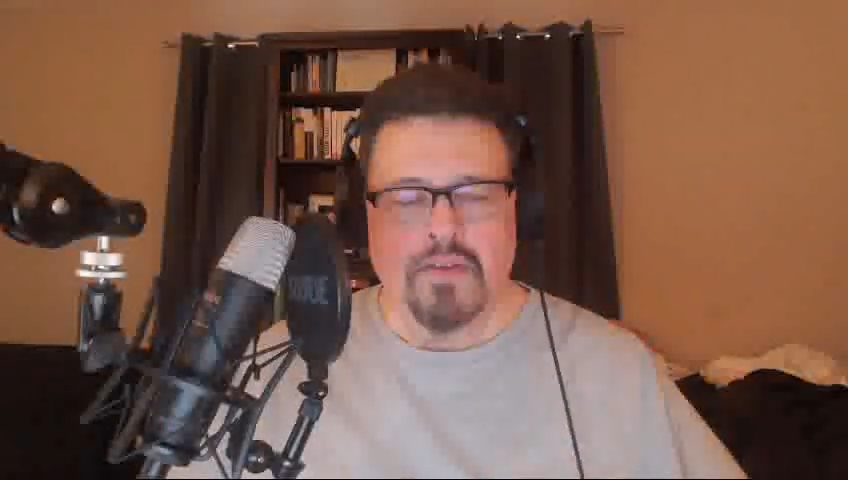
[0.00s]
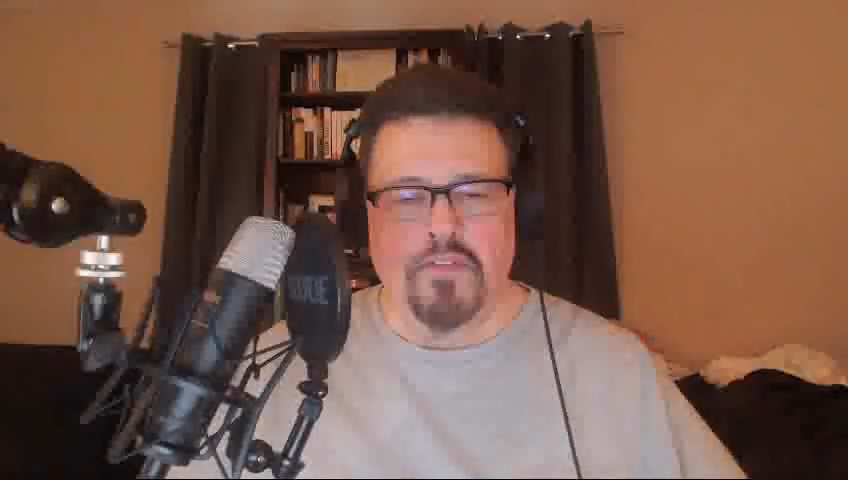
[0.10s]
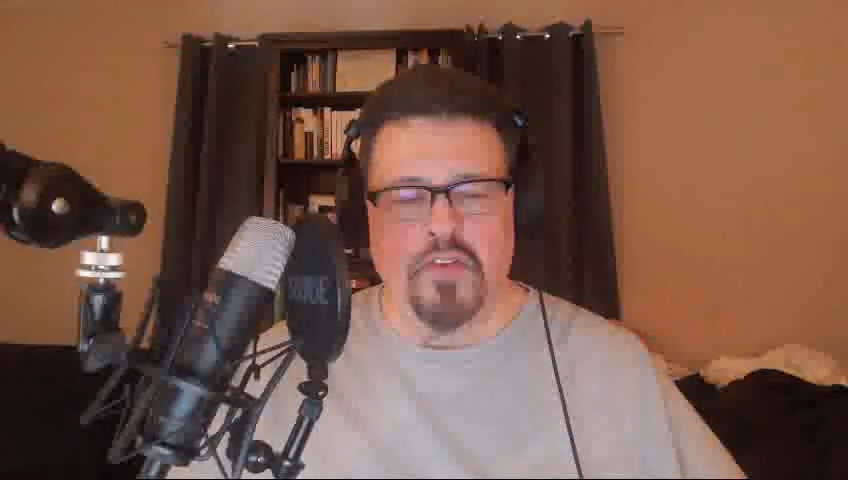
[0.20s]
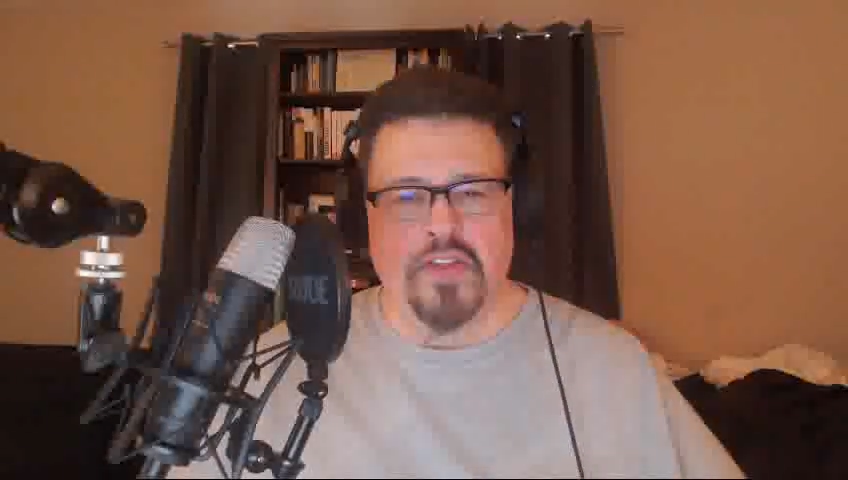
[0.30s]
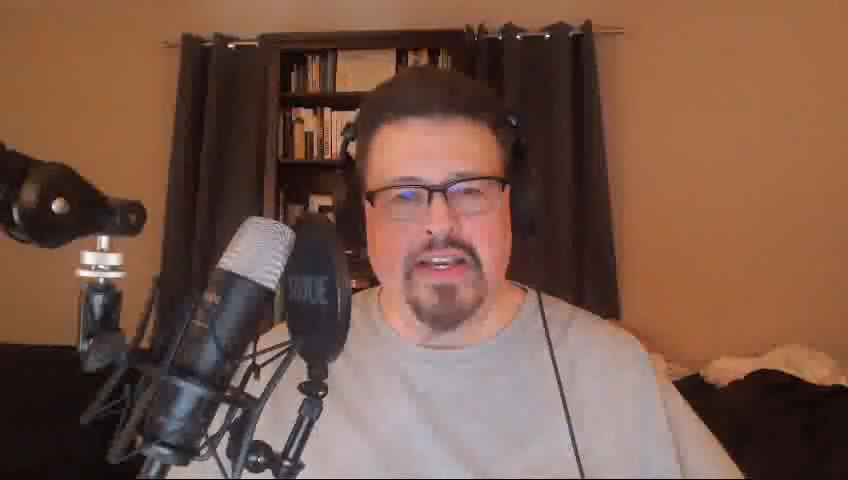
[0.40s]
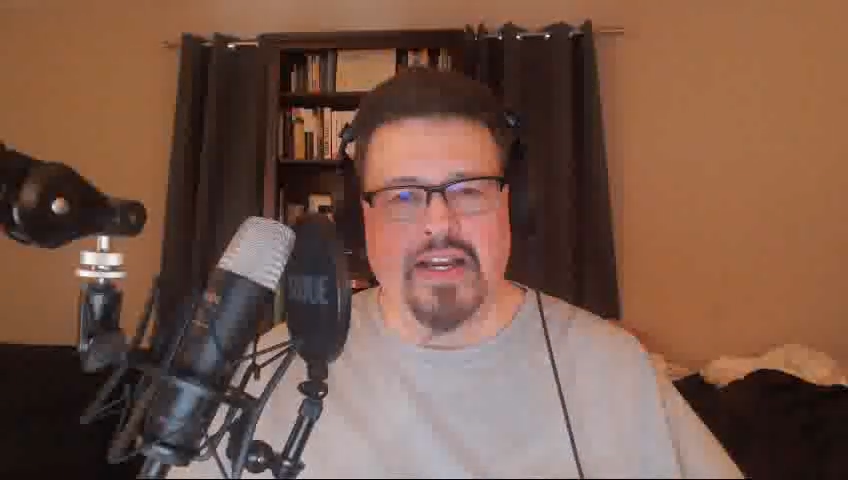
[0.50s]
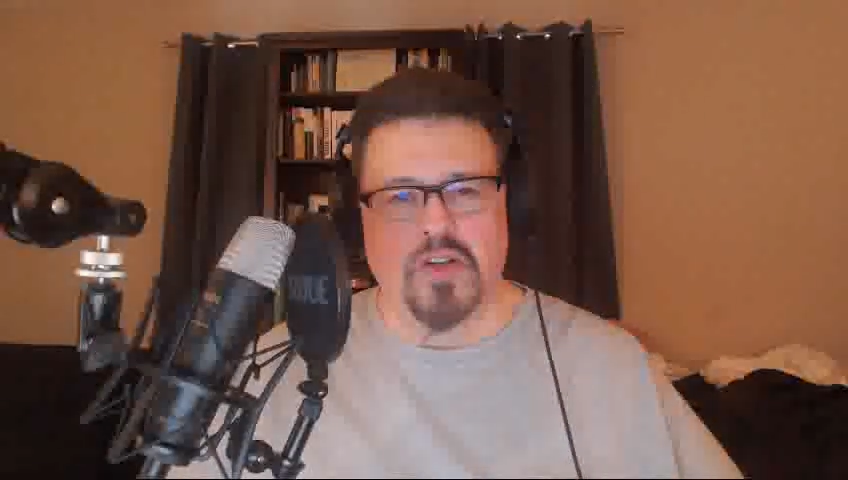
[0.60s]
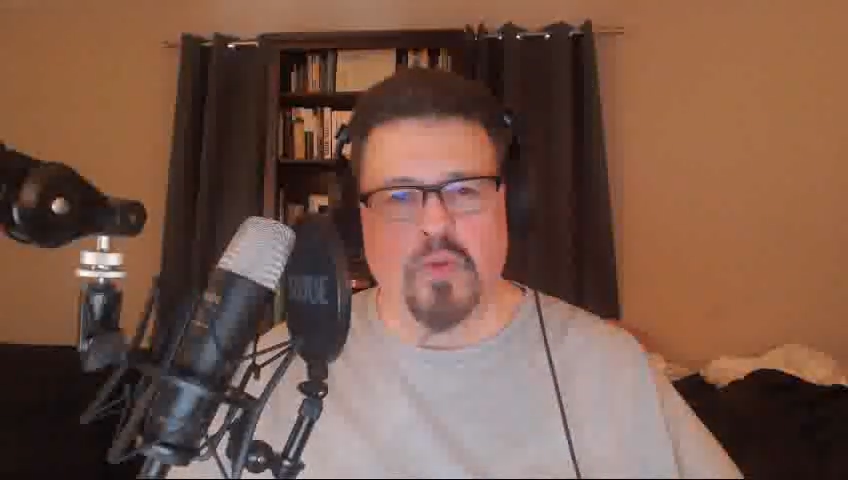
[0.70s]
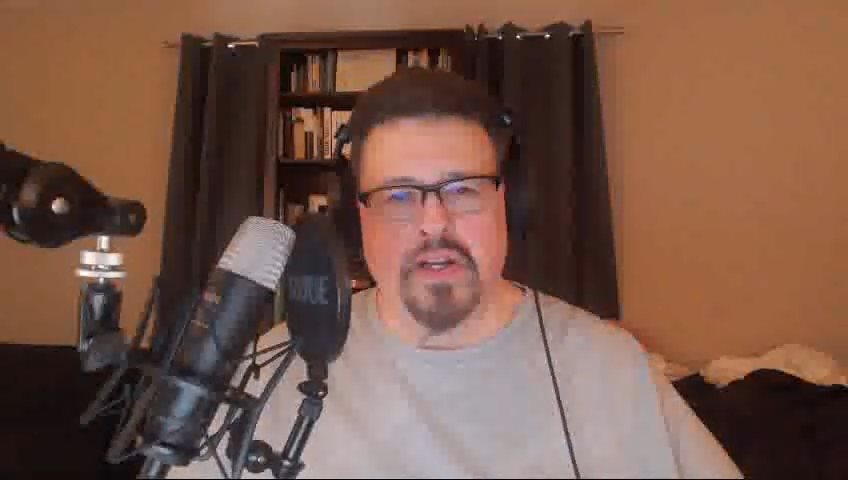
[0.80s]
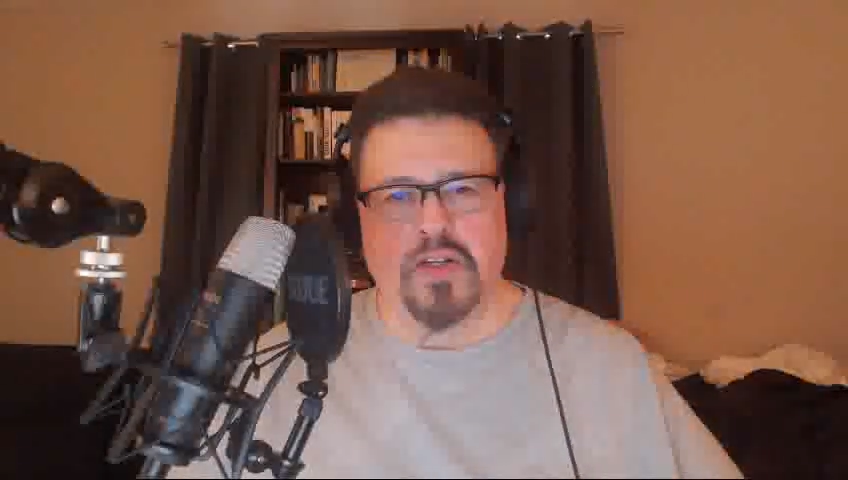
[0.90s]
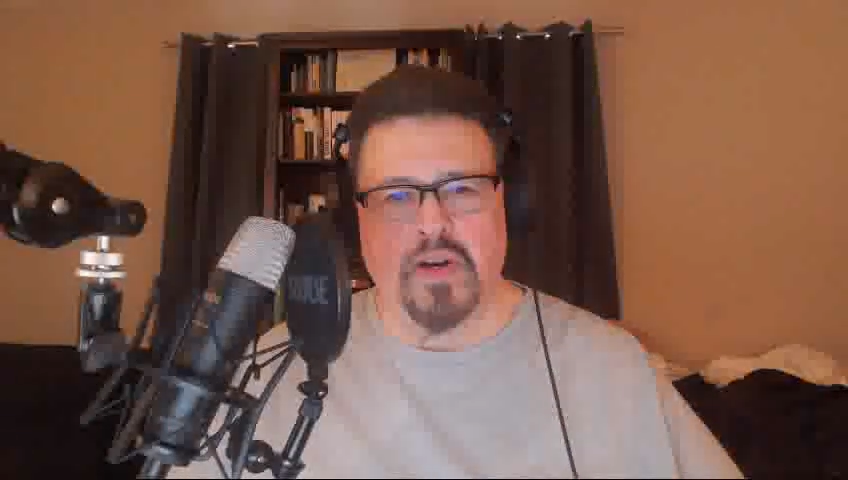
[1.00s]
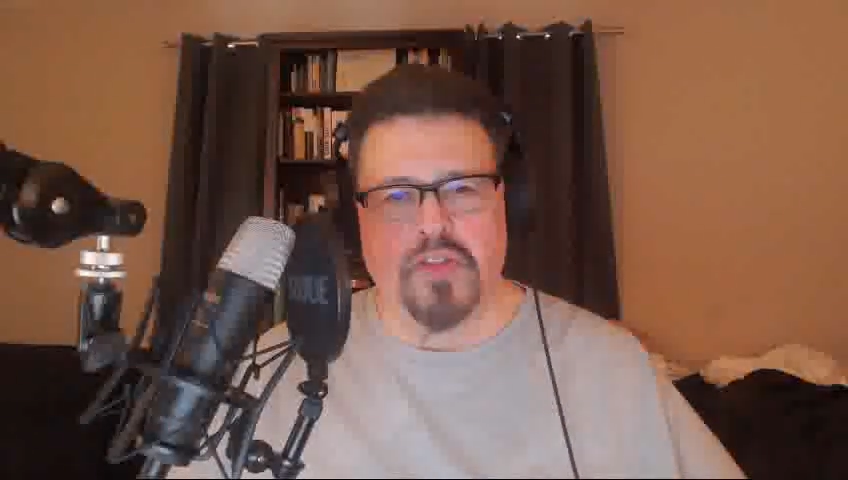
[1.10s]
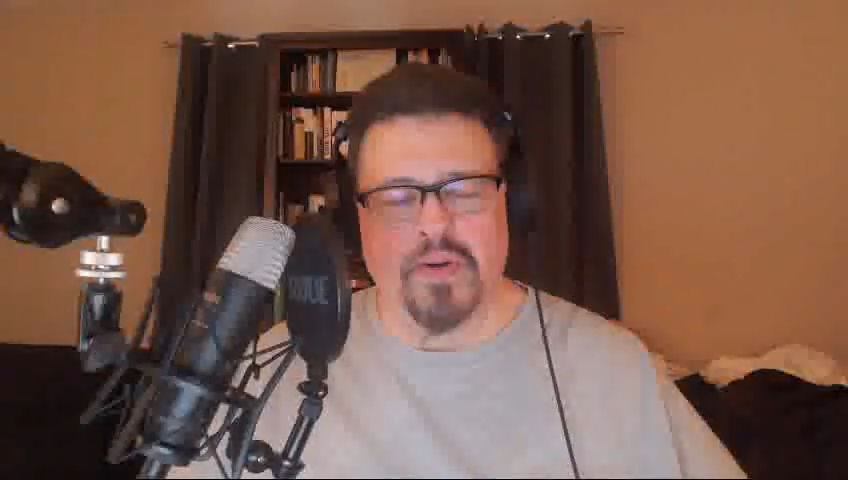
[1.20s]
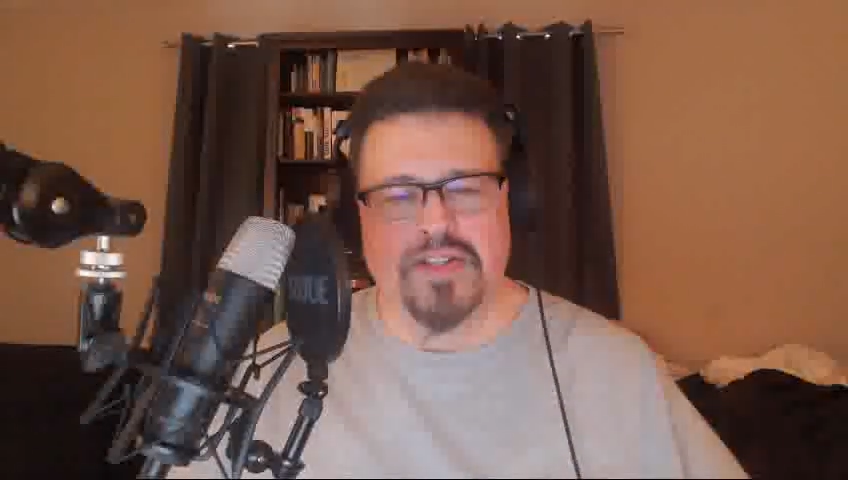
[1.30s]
for the 2023